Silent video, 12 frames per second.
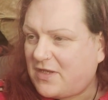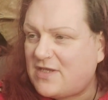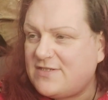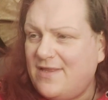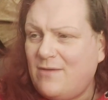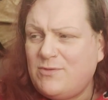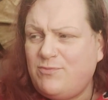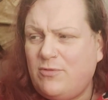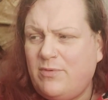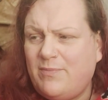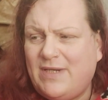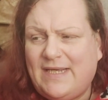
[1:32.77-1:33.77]
So that was
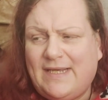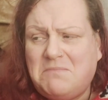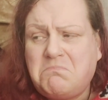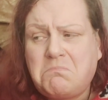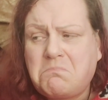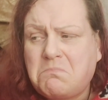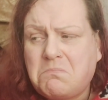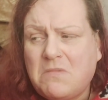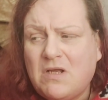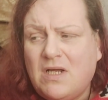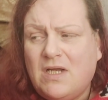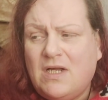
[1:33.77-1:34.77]
probably
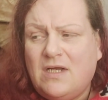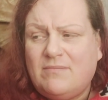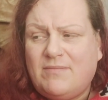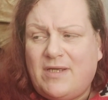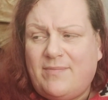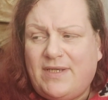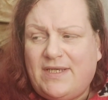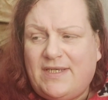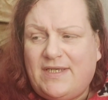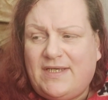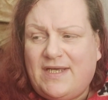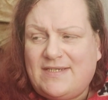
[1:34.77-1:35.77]
maybe
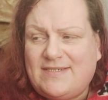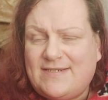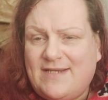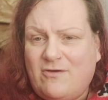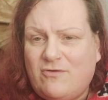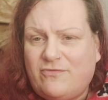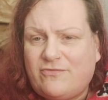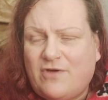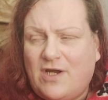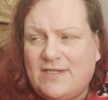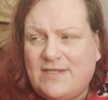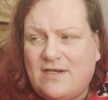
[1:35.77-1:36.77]
yesterday or
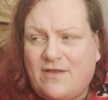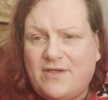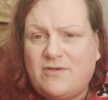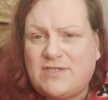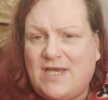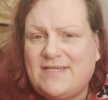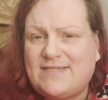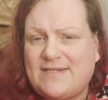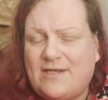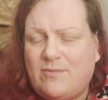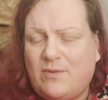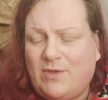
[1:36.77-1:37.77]
Friday, and I think it was
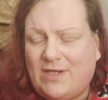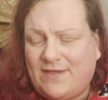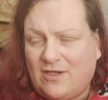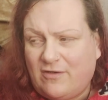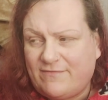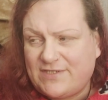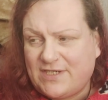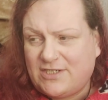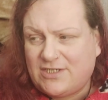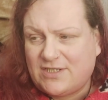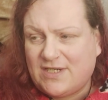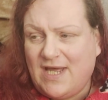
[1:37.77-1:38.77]
yesterday when we had that
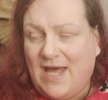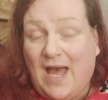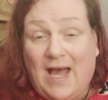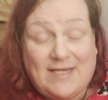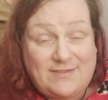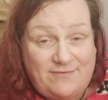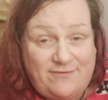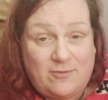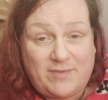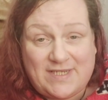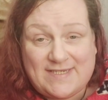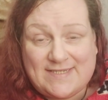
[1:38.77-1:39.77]
conversation. As I'm
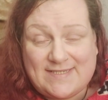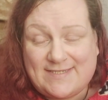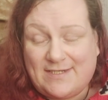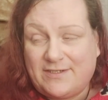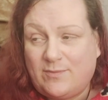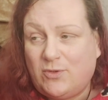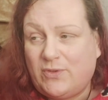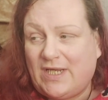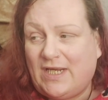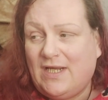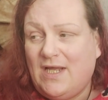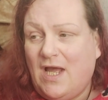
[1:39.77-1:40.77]
filming this, it's Sunday
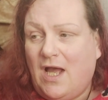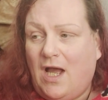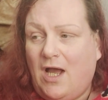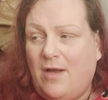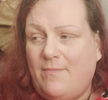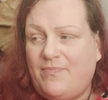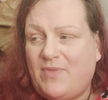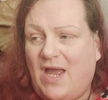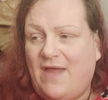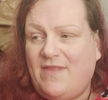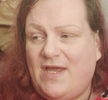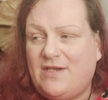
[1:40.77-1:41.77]
morning. And
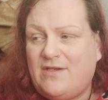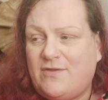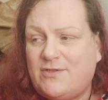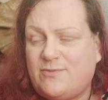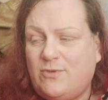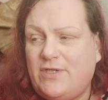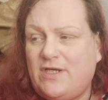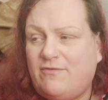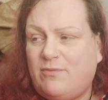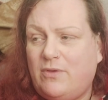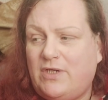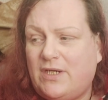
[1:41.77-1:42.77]
then this morning I've
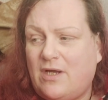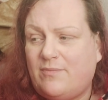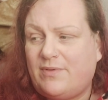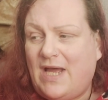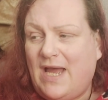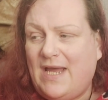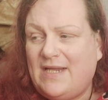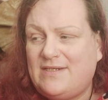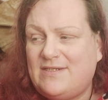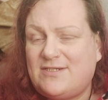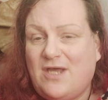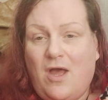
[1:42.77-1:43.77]
woken up
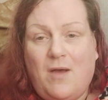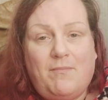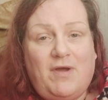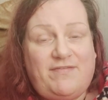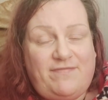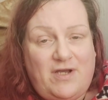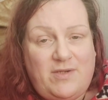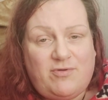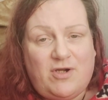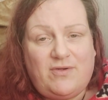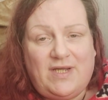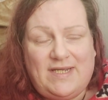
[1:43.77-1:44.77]
and my
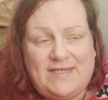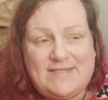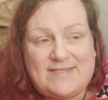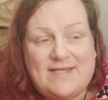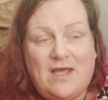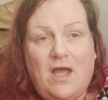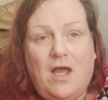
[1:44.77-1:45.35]
fibro is